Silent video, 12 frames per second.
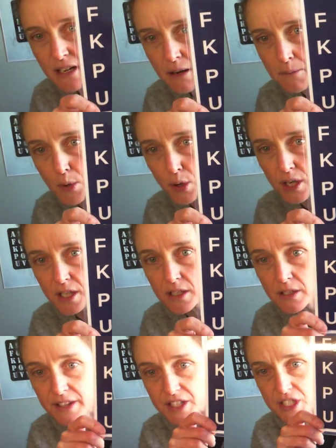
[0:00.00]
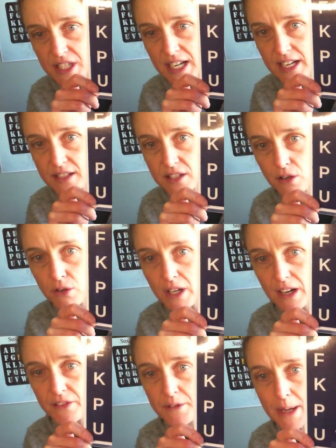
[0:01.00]
board that just has the whole
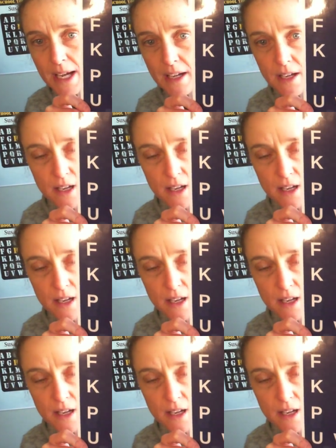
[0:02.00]
alphabet